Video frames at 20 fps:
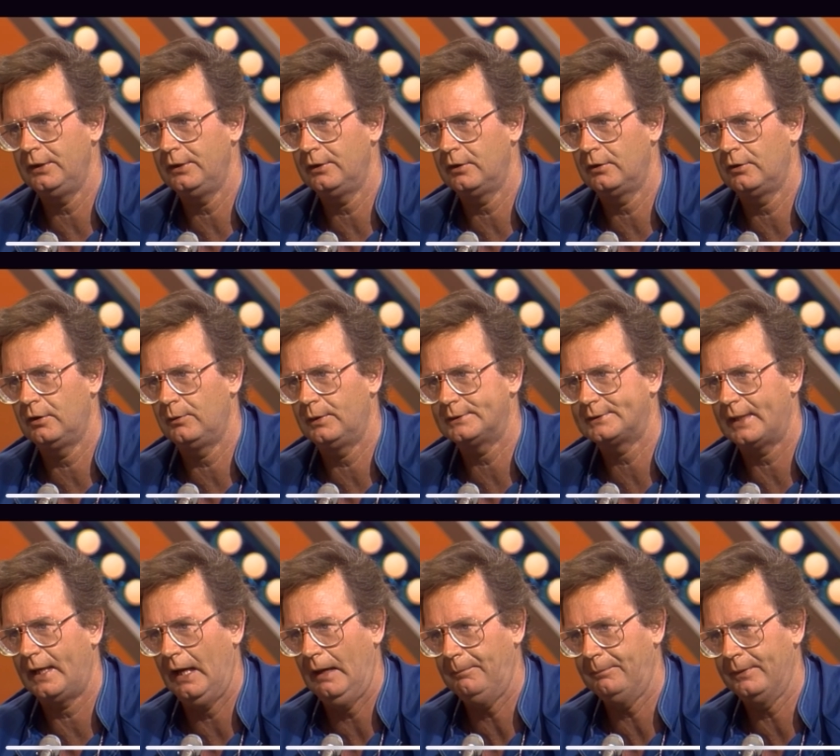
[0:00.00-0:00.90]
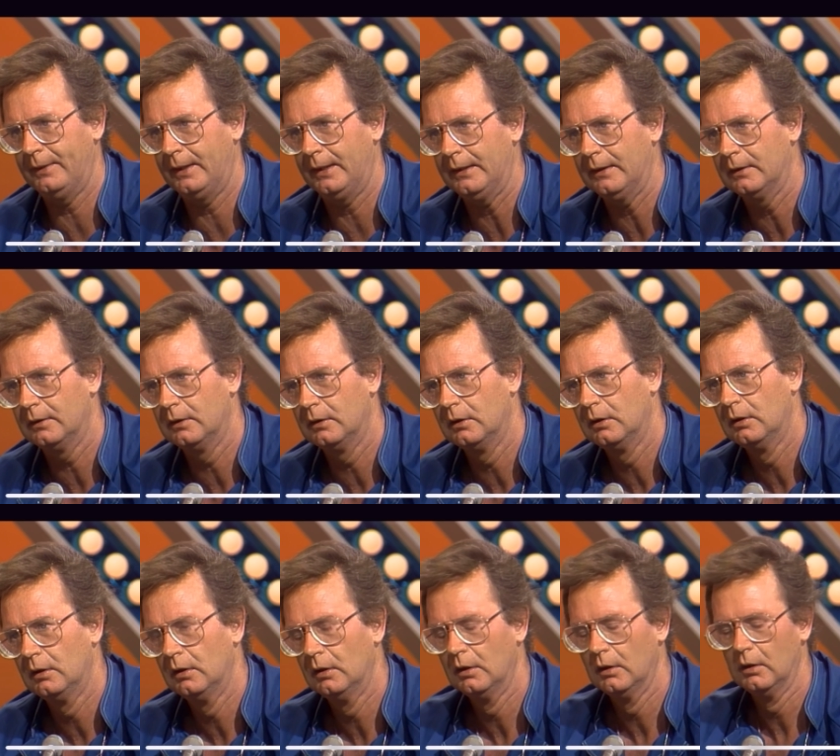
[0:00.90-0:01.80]
You don't know what's happening. That's
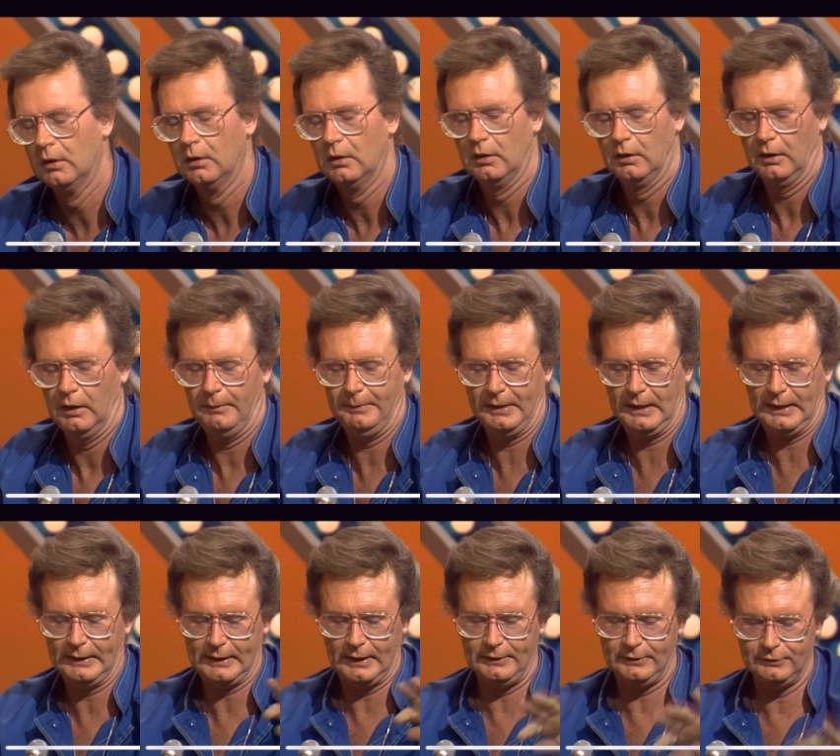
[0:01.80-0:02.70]
right. I mean, I it's...